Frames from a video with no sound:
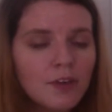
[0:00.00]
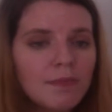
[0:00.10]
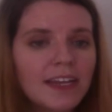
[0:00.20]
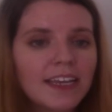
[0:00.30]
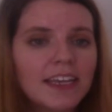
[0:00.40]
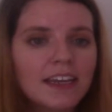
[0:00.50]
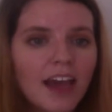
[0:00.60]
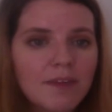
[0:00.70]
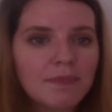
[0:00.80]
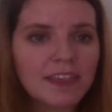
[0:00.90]
But it
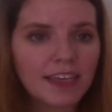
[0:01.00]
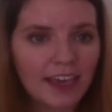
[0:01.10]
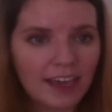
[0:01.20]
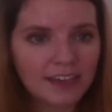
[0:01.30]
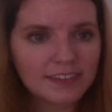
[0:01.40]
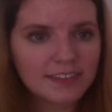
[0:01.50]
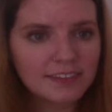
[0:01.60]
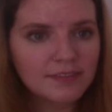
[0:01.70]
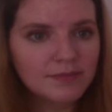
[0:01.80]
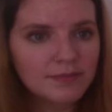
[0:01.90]
cannot be the case
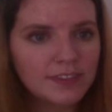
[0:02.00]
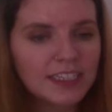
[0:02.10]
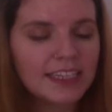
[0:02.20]
that